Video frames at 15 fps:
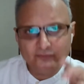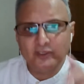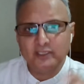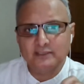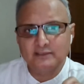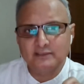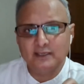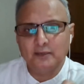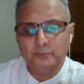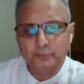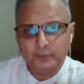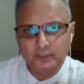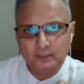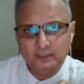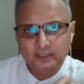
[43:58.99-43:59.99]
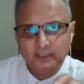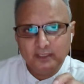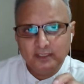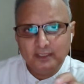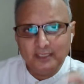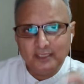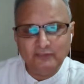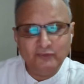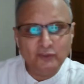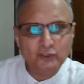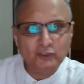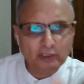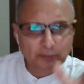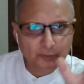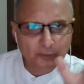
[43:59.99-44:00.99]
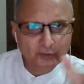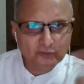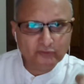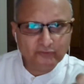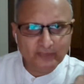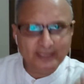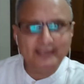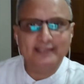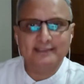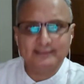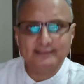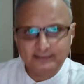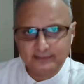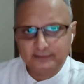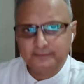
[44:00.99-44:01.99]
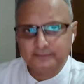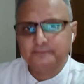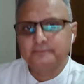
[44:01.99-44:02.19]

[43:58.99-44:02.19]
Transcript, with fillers: For example, if you talk about wellness,